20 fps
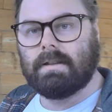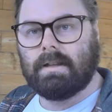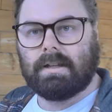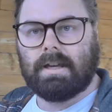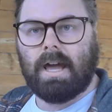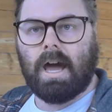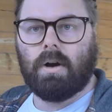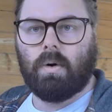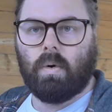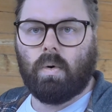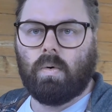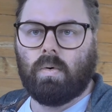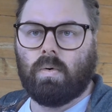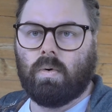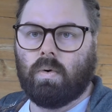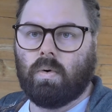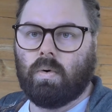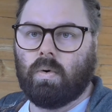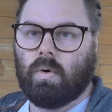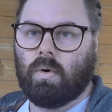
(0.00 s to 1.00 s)
the
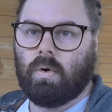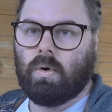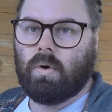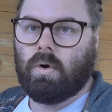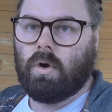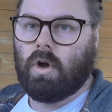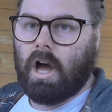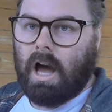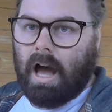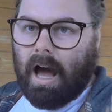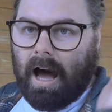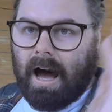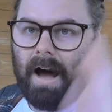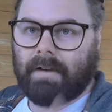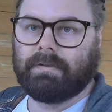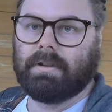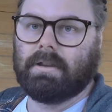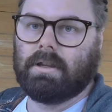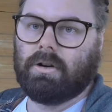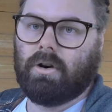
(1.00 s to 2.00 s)
kettle
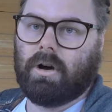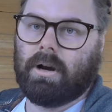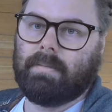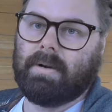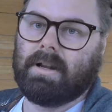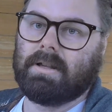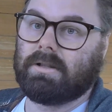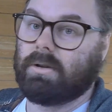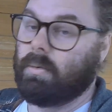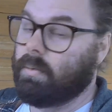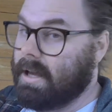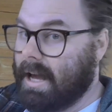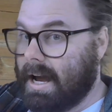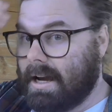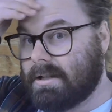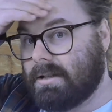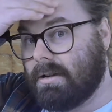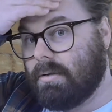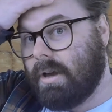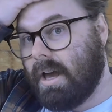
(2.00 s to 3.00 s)
after the 90 minutes. So we
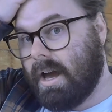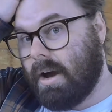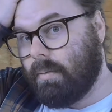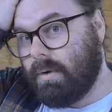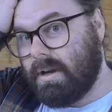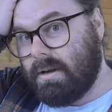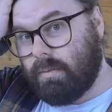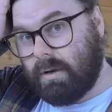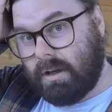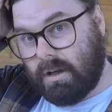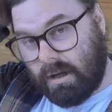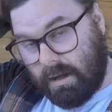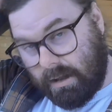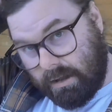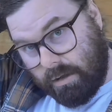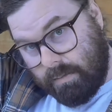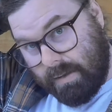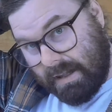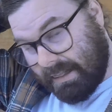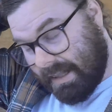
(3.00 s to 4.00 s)
actually, yeah, we got a
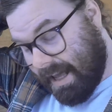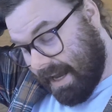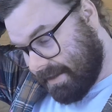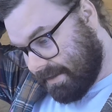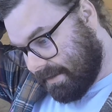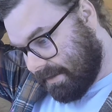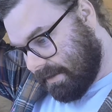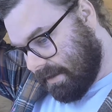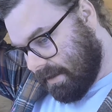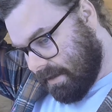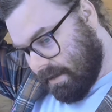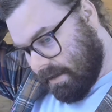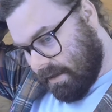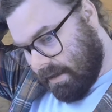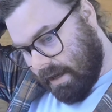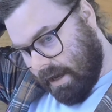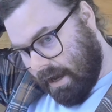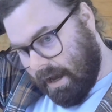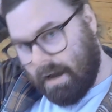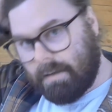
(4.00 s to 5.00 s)
little bit less.
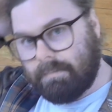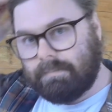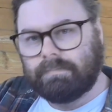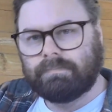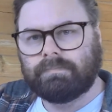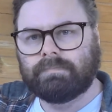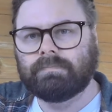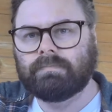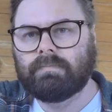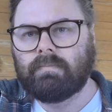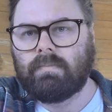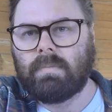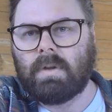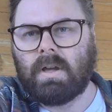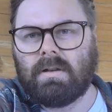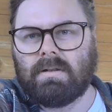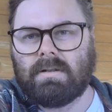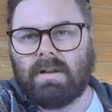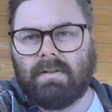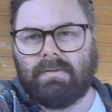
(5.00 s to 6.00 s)

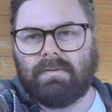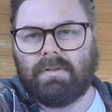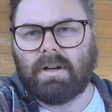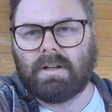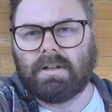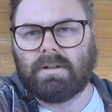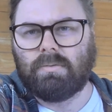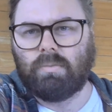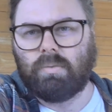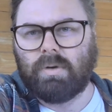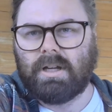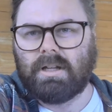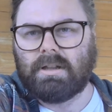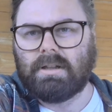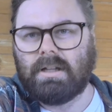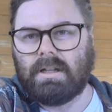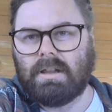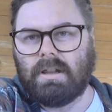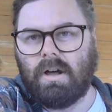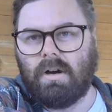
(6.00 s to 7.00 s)
Is that fucking
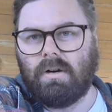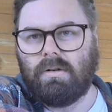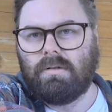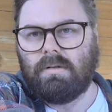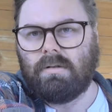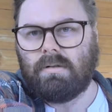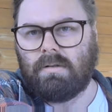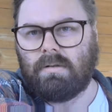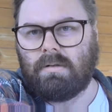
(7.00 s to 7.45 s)
weirdly low?